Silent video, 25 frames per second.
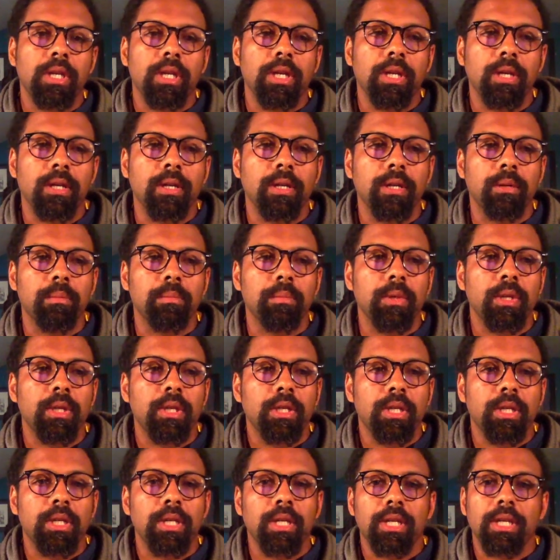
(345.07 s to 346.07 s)
um,
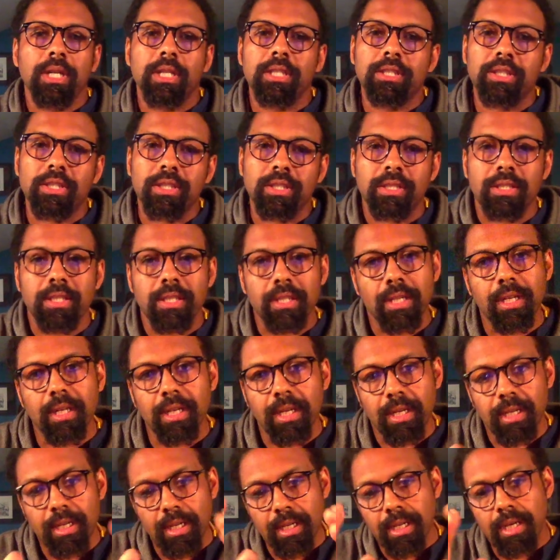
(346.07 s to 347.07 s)
and just
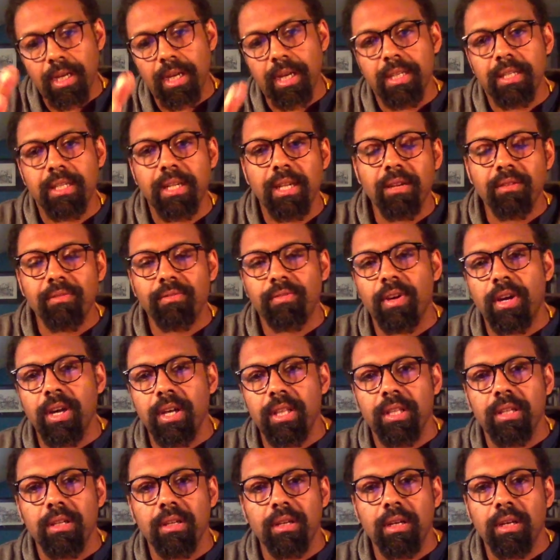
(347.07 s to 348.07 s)
identify
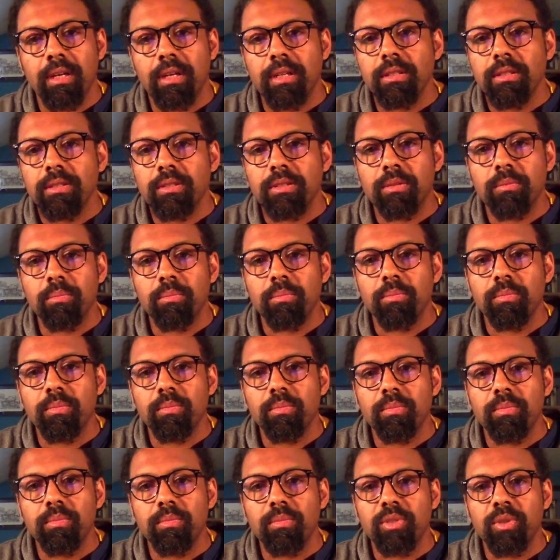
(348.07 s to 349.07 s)
some
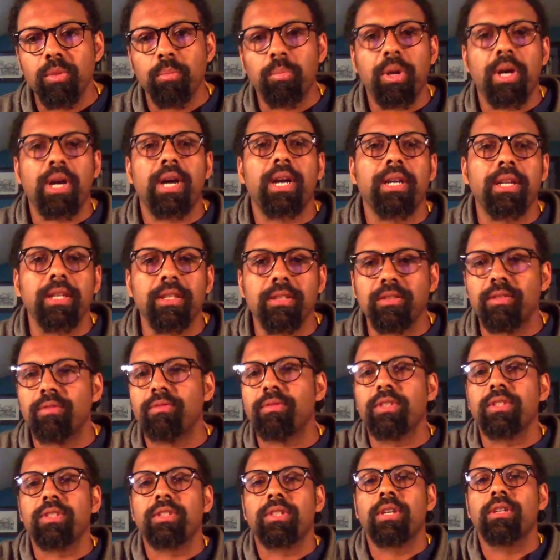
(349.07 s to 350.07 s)
pockets of
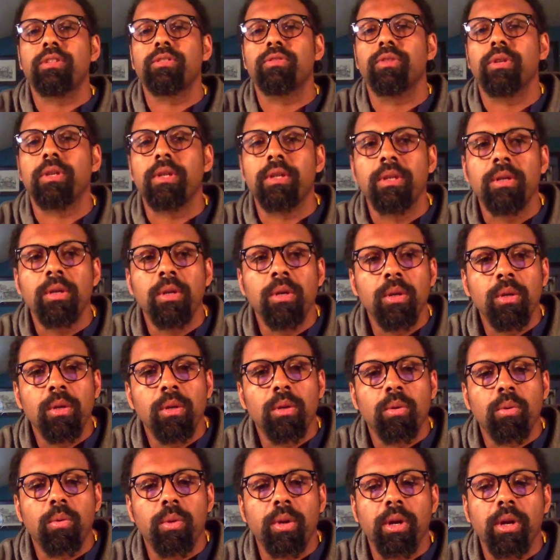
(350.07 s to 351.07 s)
this country
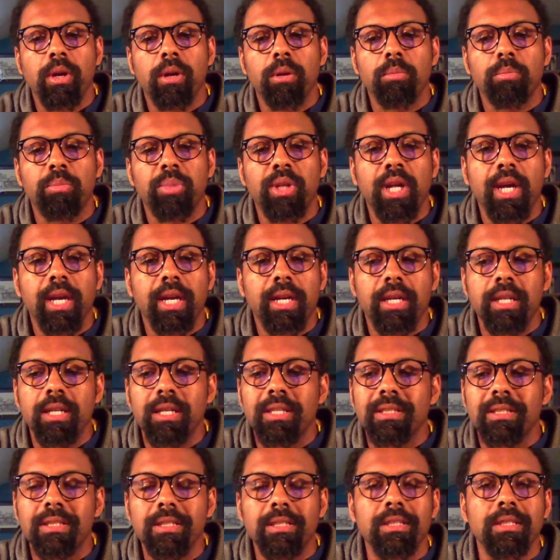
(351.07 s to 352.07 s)
where Black and
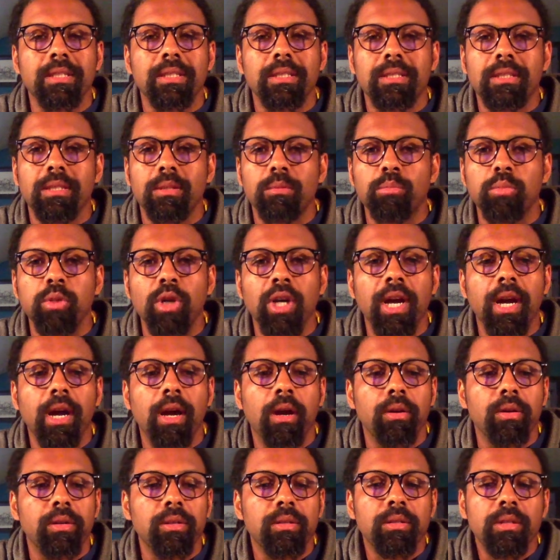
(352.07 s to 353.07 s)
Indigenous and
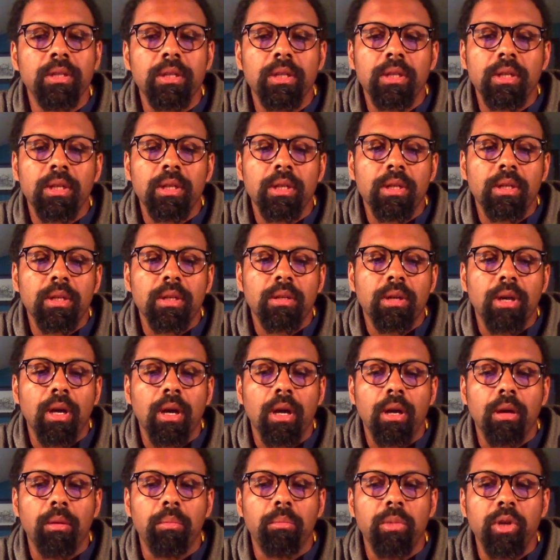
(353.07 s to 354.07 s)
Brown
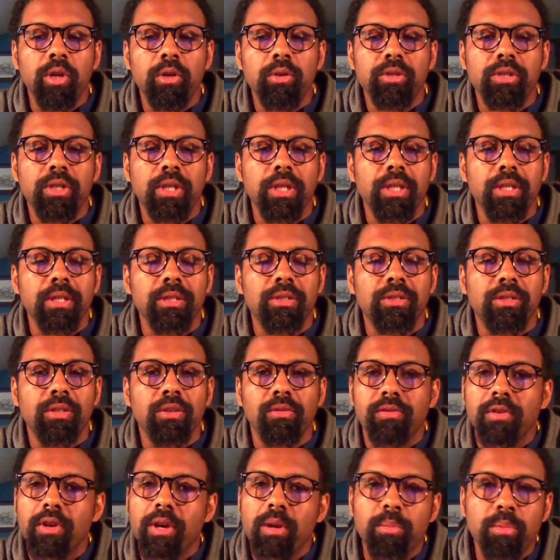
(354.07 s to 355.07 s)
music is still
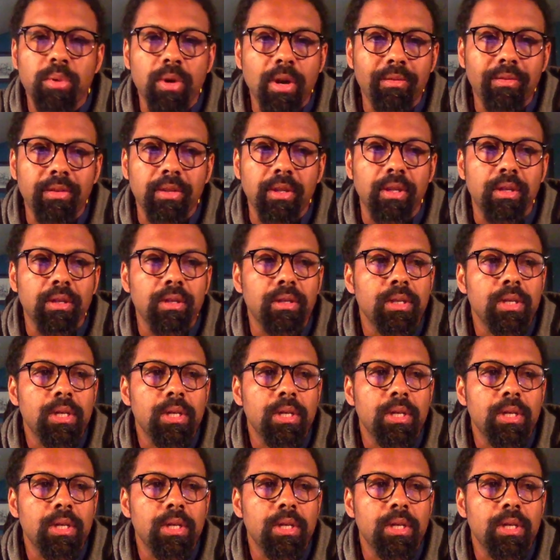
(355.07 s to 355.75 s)
very prevalent,